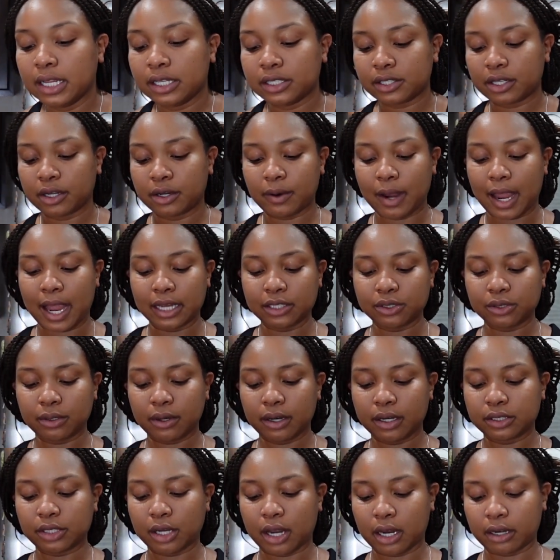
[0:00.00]
So
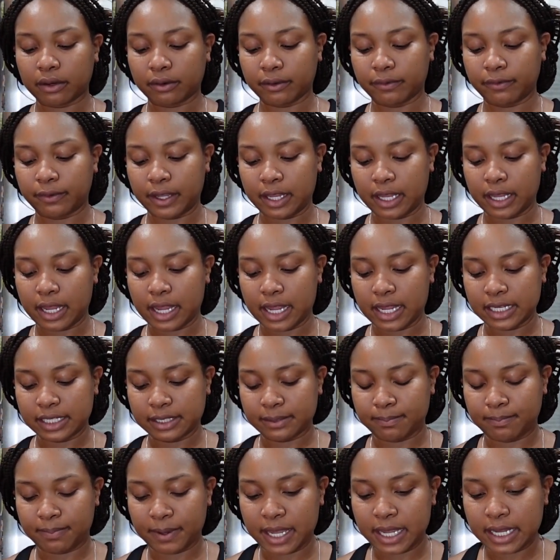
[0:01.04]
astrocartography
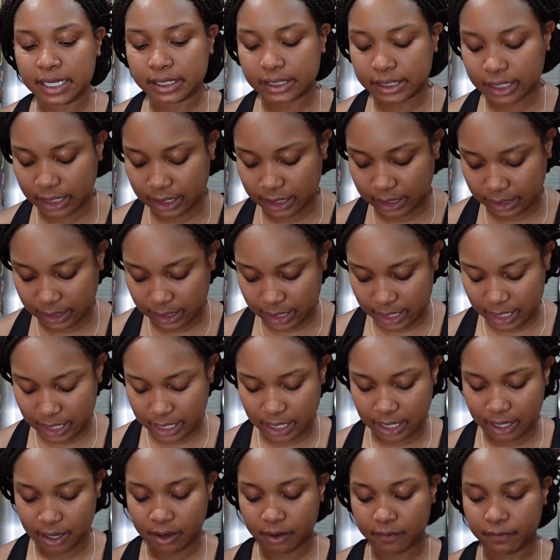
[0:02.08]
is
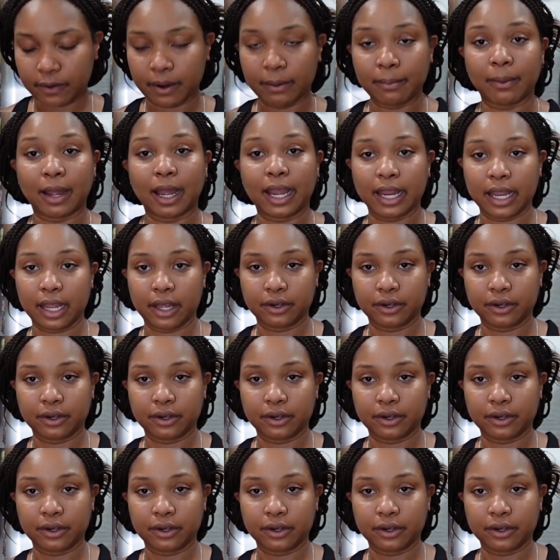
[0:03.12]
basically, from my